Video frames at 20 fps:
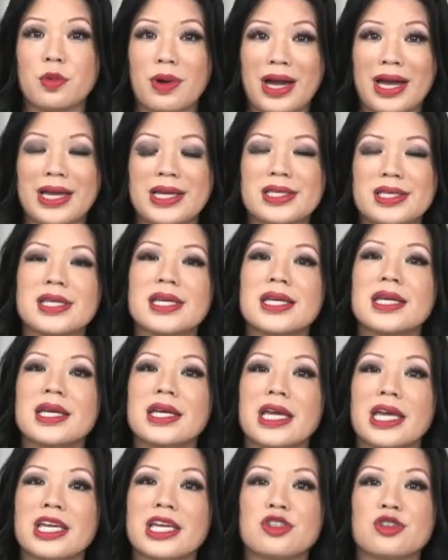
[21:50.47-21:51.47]
rides
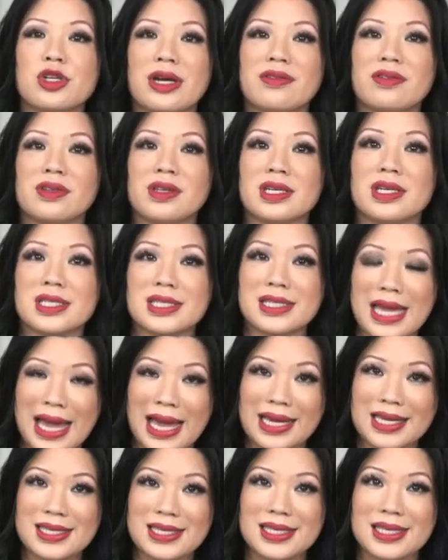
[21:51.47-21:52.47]
in driverless
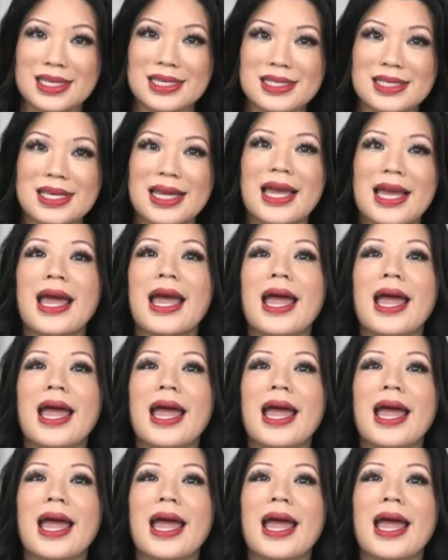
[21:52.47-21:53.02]
taxis